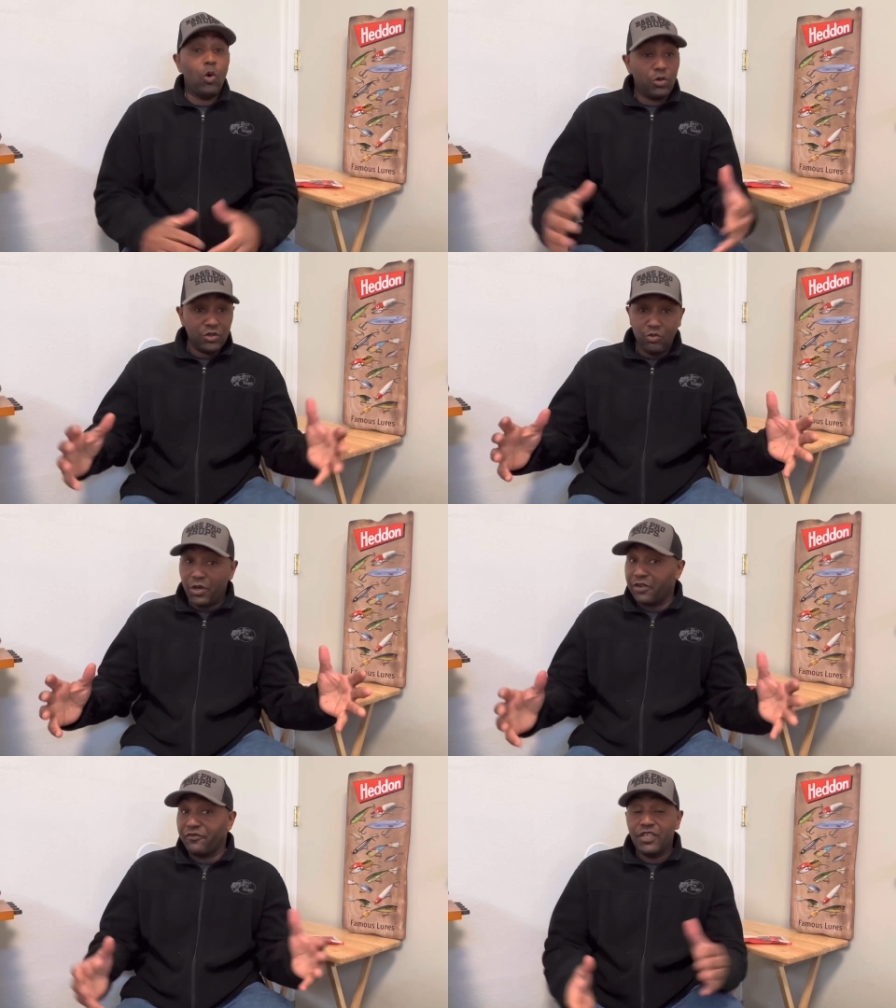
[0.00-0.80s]
or the
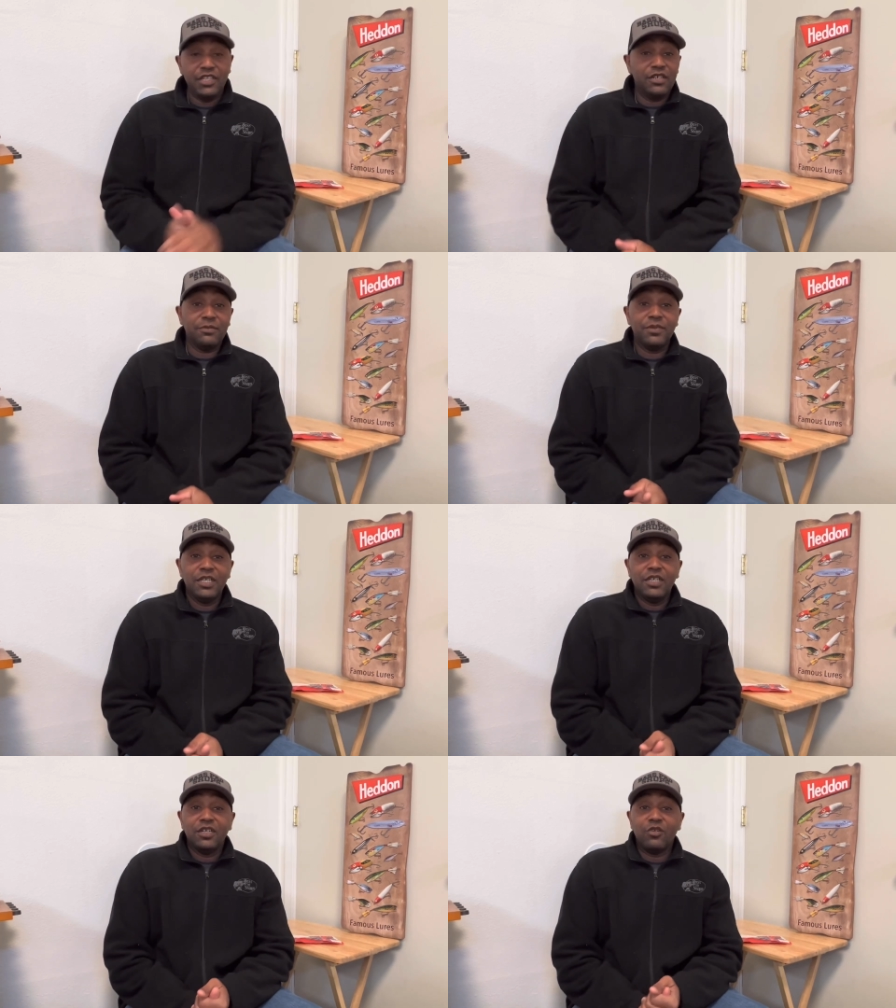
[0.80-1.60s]
winter feed up
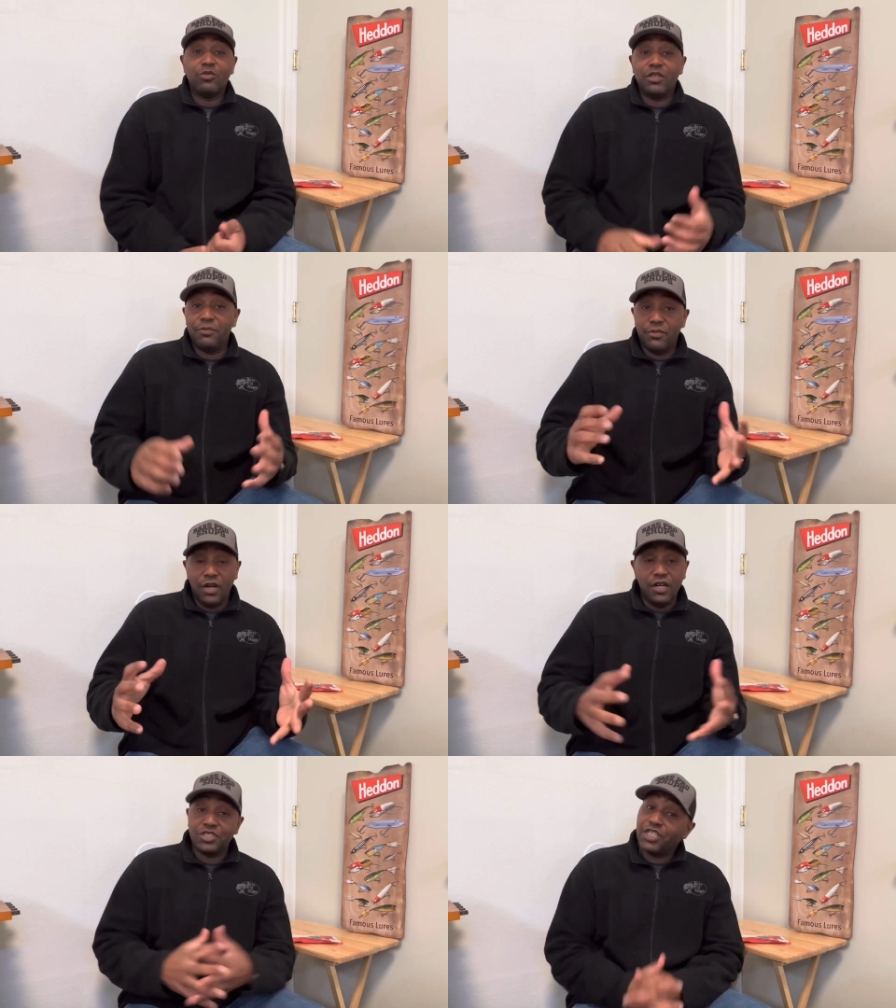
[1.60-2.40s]
when
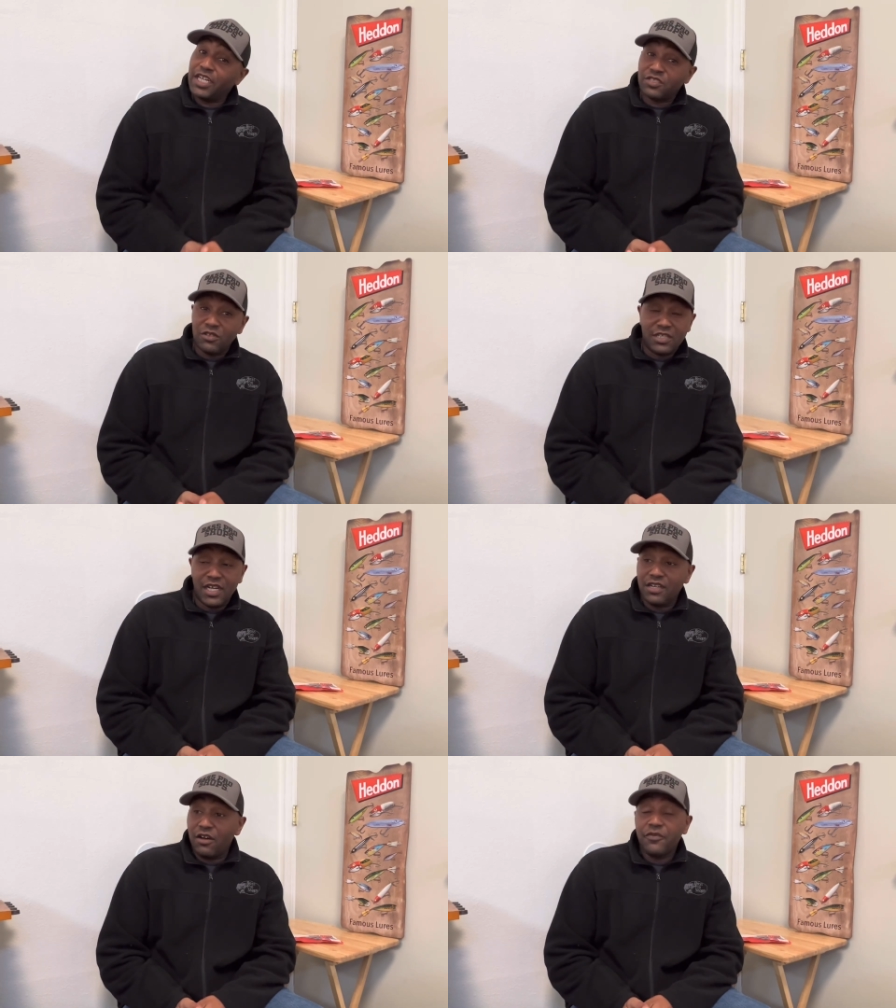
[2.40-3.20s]
the shad start
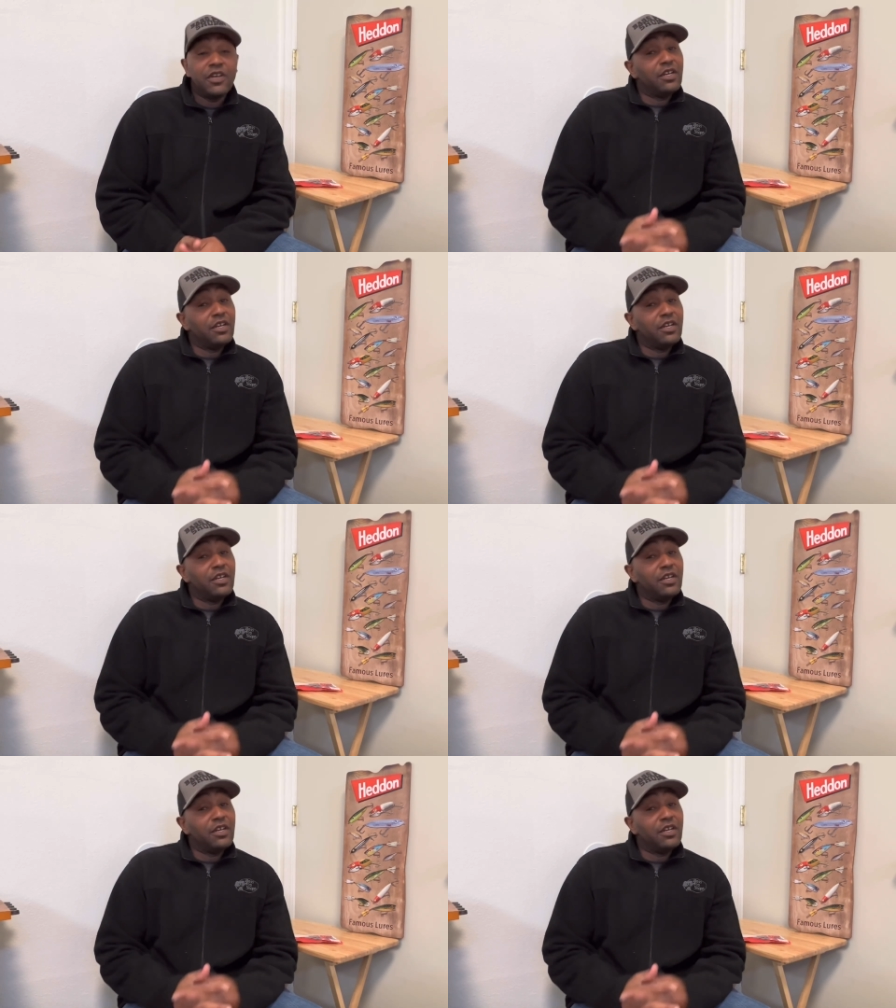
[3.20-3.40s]
dying off.